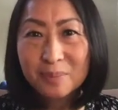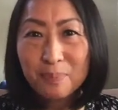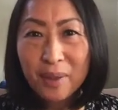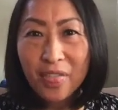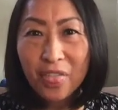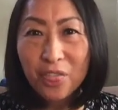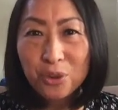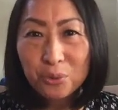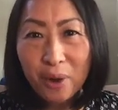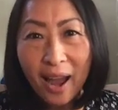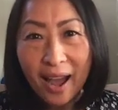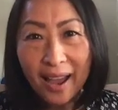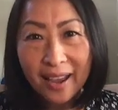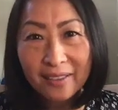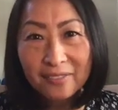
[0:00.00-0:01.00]
but
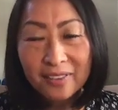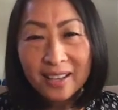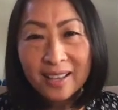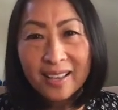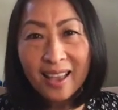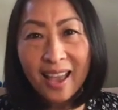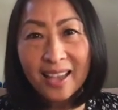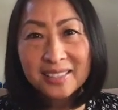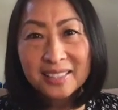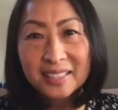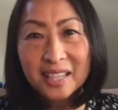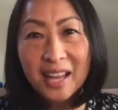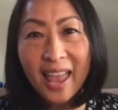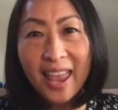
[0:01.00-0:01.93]
thrive as an